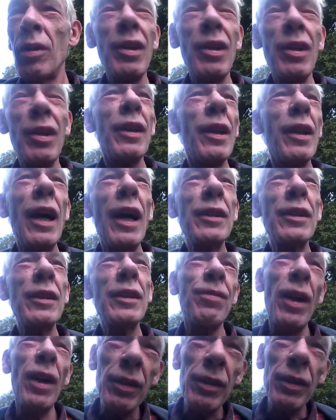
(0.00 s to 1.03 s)
That's
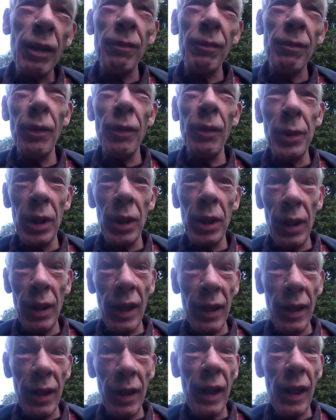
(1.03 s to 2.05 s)
frightening for me.
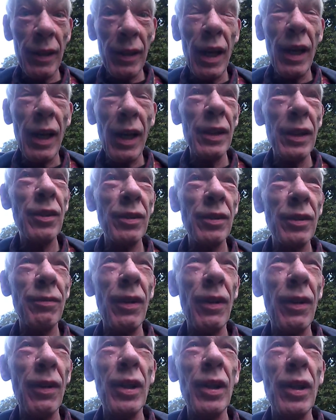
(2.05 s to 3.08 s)
That is
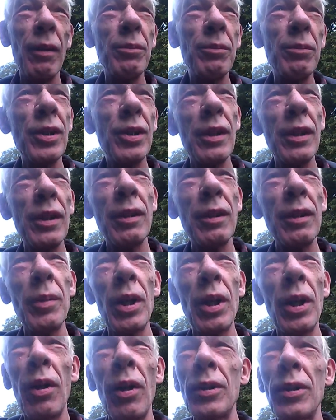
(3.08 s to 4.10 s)
very upsetting
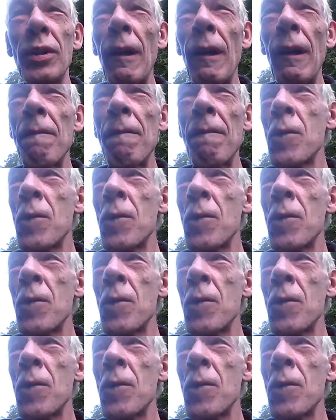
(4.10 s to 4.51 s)
because